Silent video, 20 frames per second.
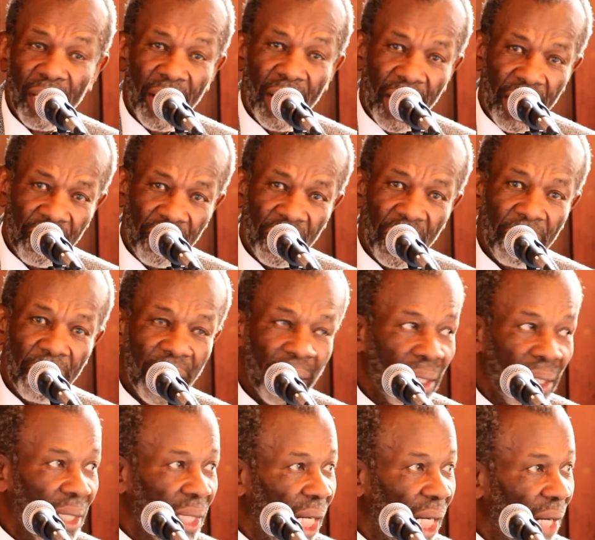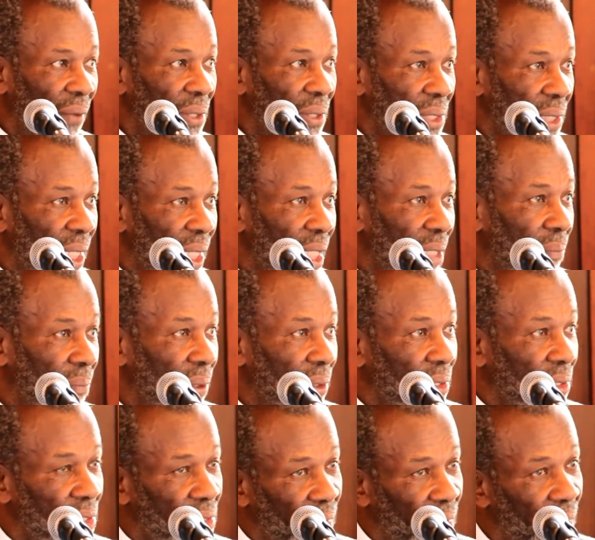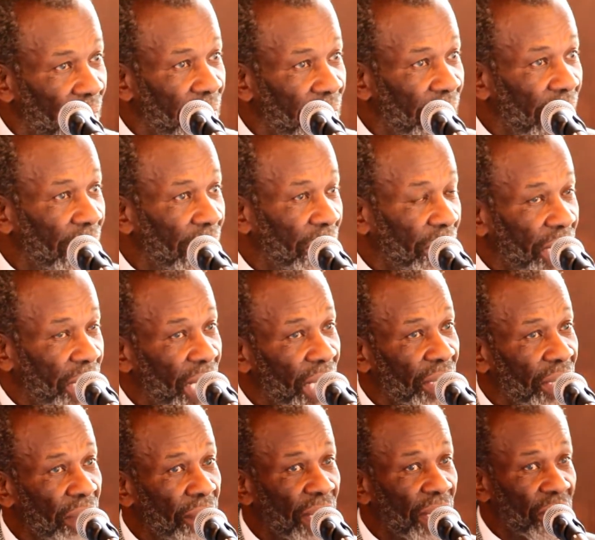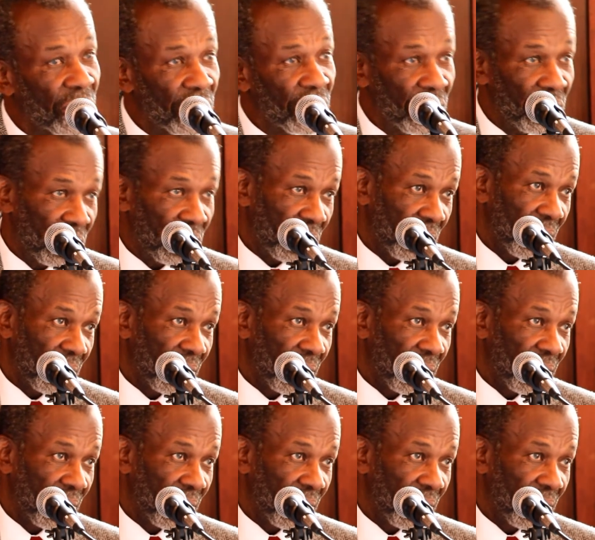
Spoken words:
And from here, I was able to send and to take the message